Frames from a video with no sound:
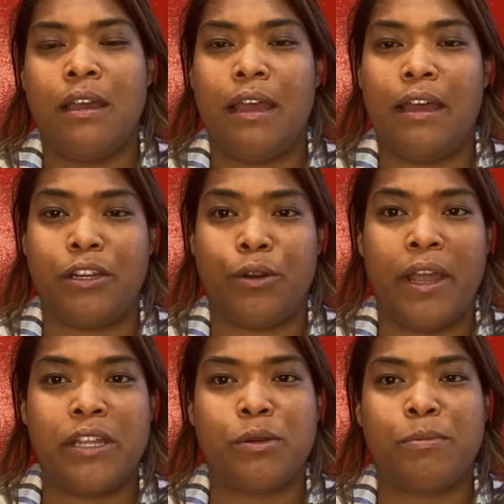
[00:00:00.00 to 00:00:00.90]
Now, your
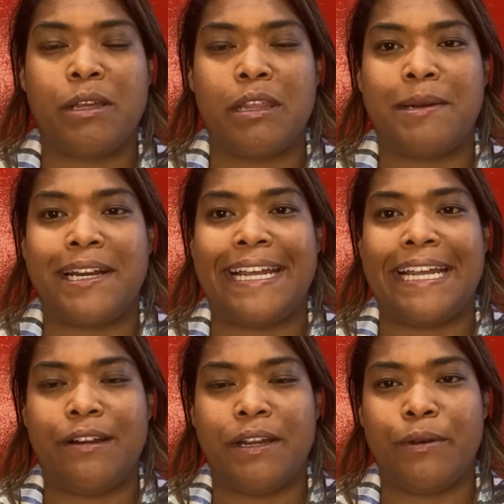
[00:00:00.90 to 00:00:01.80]
right to a preliminary
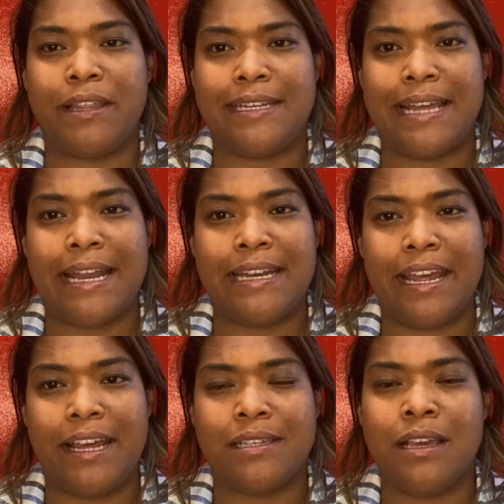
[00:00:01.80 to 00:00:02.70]
hearing within 10
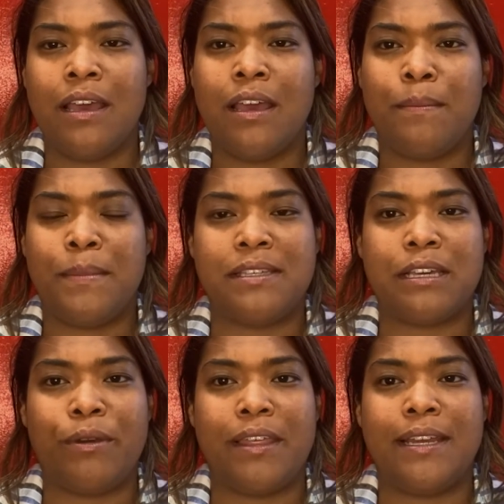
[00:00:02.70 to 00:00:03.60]
days means
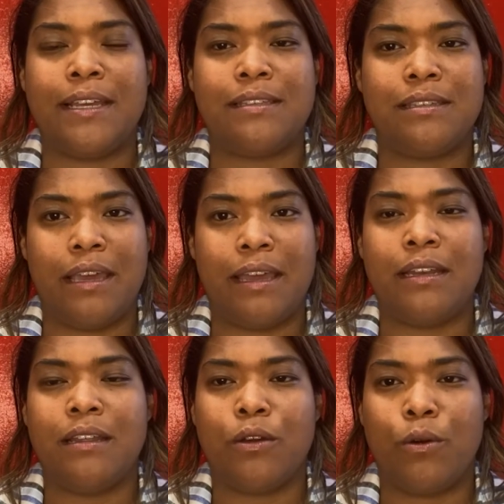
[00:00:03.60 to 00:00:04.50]
that within
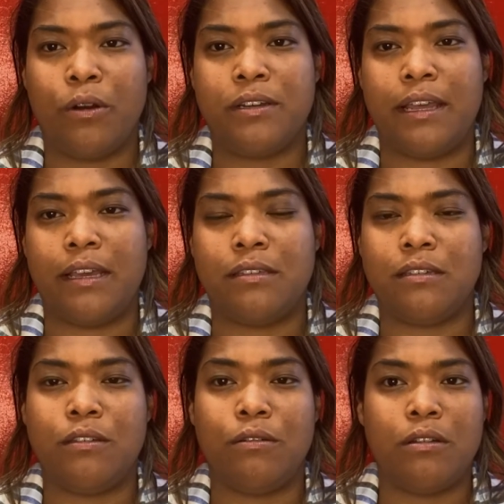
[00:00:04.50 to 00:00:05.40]
10 court days,
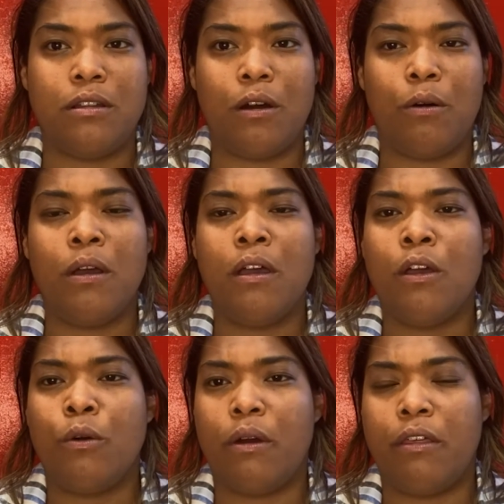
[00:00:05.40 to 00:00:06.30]
you'll know
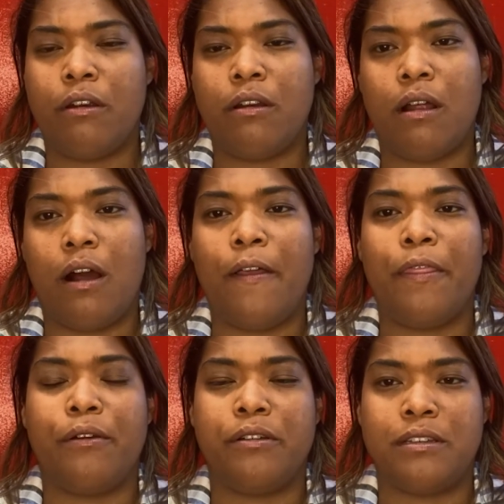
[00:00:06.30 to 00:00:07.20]
whether or not
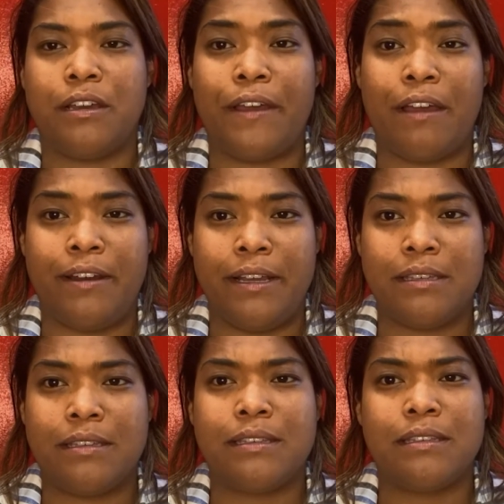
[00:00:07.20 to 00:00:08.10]
there is enough
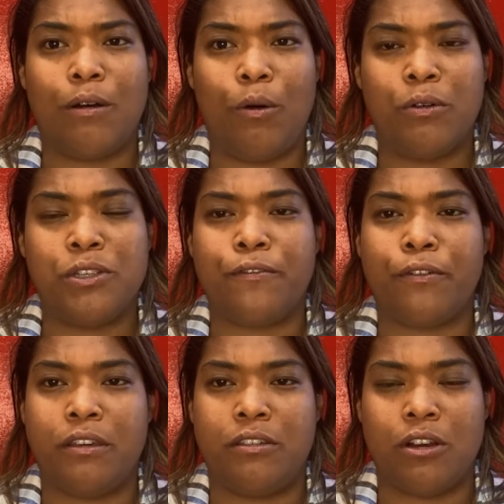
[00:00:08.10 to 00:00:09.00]
evidence to hold you for
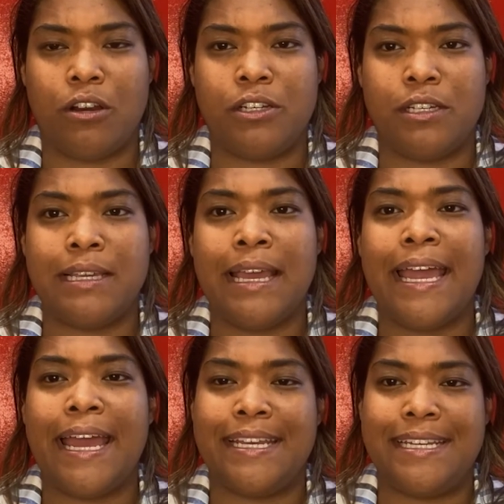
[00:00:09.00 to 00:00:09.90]
these charges
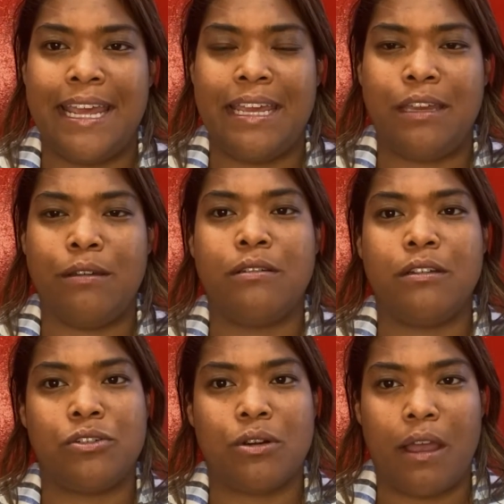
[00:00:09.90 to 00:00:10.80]
and take you to
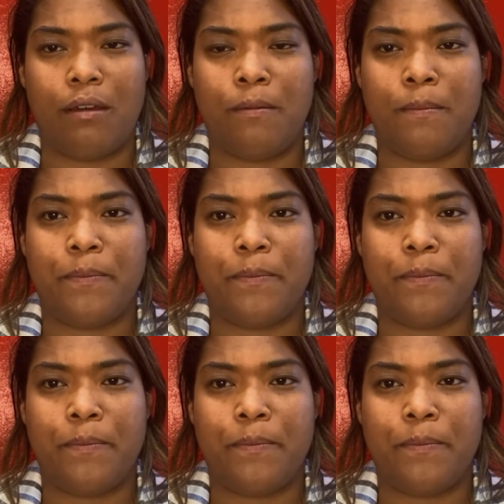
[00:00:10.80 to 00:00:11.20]
trial.